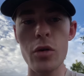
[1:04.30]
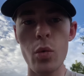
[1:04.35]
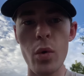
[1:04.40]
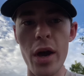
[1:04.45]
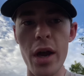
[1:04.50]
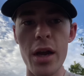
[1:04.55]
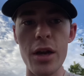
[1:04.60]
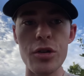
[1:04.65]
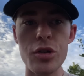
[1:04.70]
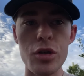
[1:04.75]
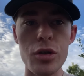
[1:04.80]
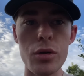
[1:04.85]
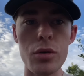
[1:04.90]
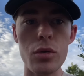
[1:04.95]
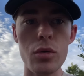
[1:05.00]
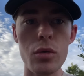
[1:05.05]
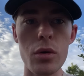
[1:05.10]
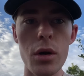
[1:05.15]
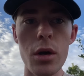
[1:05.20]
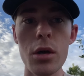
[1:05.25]
a way
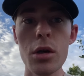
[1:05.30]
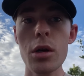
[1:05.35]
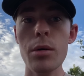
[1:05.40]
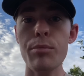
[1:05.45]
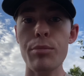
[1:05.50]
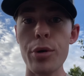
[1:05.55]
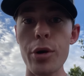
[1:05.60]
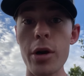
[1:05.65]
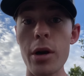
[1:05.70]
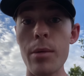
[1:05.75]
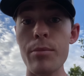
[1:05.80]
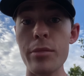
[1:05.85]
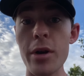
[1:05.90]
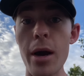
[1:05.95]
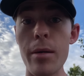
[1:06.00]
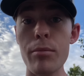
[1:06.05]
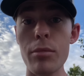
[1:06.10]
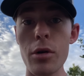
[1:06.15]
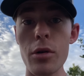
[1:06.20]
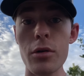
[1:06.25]
to put up
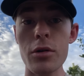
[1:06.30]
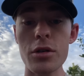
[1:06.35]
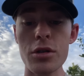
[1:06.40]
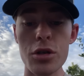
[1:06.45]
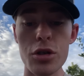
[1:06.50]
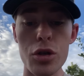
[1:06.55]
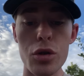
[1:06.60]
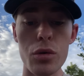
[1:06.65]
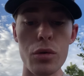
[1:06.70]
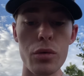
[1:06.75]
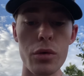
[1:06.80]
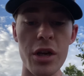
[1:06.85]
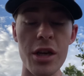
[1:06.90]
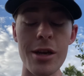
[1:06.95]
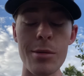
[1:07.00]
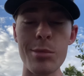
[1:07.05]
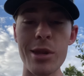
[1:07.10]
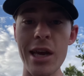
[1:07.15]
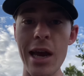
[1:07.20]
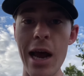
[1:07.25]
numbers to
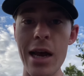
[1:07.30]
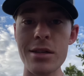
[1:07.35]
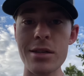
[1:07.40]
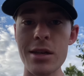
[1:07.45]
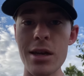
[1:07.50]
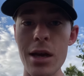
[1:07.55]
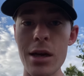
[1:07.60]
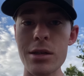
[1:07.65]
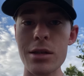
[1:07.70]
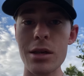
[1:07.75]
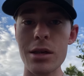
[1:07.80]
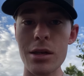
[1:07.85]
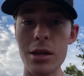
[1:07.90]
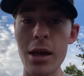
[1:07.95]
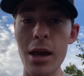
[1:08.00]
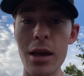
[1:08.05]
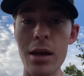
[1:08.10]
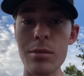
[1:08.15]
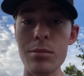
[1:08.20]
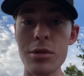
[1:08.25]
keep the Aztecs in
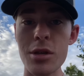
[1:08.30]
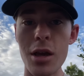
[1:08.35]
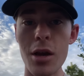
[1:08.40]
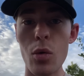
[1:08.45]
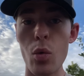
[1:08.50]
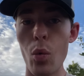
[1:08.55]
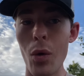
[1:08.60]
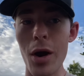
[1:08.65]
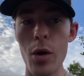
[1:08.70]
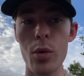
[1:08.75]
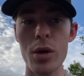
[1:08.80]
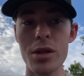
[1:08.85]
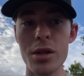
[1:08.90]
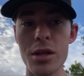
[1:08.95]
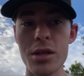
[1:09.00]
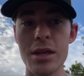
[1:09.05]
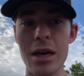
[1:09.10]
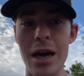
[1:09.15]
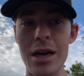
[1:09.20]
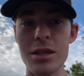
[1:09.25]
games. Like, where would
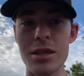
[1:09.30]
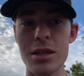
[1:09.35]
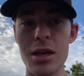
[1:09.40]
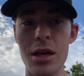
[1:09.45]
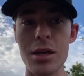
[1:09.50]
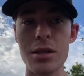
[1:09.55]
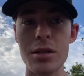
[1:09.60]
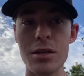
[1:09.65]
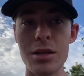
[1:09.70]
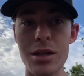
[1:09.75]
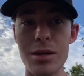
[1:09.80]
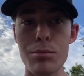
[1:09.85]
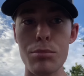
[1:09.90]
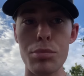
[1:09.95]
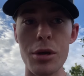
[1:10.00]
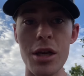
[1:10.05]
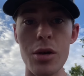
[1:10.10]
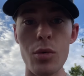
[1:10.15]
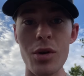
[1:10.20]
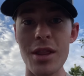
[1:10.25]
this Aztecs team
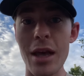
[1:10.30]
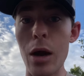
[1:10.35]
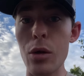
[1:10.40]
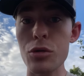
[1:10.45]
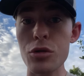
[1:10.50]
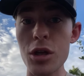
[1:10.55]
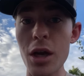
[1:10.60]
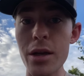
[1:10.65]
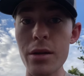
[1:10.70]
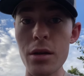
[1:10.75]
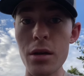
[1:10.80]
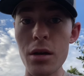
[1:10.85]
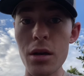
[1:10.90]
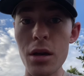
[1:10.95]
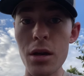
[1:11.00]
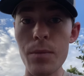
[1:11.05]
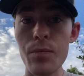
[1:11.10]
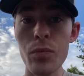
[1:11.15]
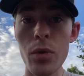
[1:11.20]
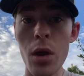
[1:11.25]
be without Jaden
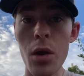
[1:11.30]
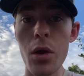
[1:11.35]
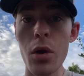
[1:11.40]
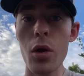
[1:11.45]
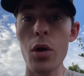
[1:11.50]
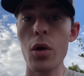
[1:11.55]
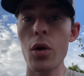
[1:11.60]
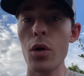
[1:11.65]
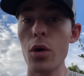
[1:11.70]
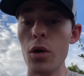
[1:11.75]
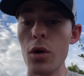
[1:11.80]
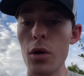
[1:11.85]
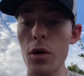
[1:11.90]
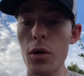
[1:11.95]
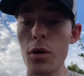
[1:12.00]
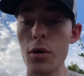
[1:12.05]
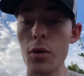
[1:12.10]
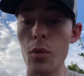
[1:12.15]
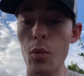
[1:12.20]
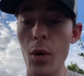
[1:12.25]
Ledee?
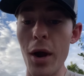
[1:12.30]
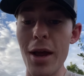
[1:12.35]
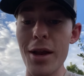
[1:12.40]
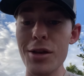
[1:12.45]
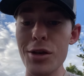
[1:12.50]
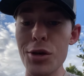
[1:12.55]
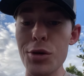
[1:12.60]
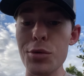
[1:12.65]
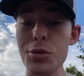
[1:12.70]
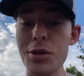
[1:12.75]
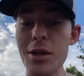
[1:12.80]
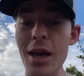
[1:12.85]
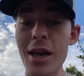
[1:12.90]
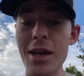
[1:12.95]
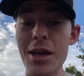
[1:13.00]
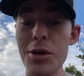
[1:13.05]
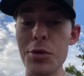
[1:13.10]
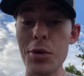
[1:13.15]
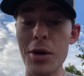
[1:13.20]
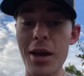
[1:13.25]
When you take
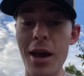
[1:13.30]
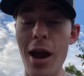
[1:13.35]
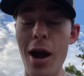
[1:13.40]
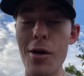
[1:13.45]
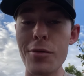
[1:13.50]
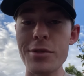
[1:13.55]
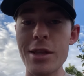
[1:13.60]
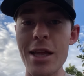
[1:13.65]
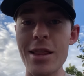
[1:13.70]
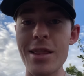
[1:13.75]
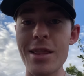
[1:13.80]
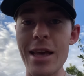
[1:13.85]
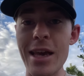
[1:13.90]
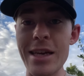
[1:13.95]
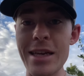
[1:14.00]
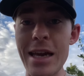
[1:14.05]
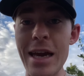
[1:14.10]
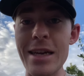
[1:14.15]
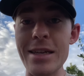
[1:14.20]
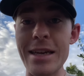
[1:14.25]
into account that they
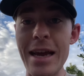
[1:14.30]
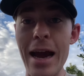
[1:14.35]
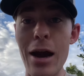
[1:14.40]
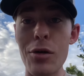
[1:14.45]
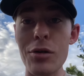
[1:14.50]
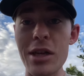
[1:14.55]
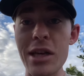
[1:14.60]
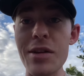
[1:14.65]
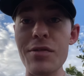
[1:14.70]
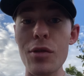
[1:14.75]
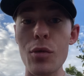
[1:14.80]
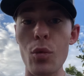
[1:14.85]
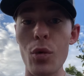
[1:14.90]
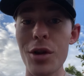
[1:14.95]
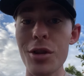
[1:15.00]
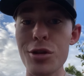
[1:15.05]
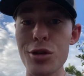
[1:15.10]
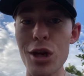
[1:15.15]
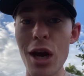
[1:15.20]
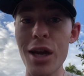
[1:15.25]
get down even
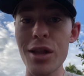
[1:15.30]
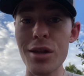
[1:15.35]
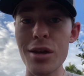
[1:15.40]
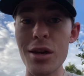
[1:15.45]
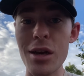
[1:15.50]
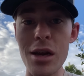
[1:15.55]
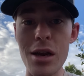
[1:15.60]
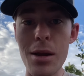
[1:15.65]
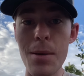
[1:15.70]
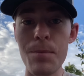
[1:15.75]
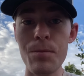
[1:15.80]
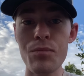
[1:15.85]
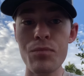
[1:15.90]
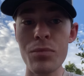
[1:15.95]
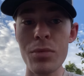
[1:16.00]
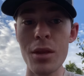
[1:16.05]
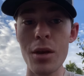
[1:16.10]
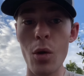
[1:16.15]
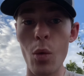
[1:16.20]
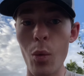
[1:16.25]
with Jaden Ledee,
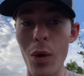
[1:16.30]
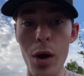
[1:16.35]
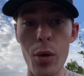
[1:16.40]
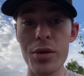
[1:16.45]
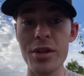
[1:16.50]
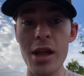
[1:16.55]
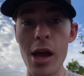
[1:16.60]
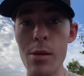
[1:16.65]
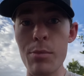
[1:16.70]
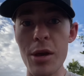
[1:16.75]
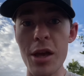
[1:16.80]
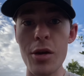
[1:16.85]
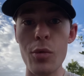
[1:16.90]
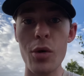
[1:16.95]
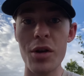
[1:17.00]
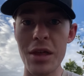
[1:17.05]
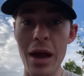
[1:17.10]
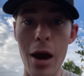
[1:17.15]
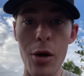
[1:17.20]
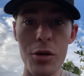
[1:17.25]
where would they be
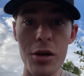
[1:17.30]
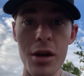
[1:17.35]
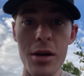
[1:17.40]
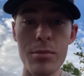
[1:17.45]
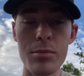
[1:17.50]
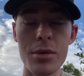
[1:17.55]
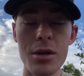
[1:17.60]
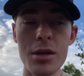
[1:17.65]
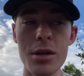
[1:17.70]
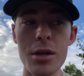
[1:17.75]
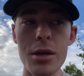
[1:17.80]
without him?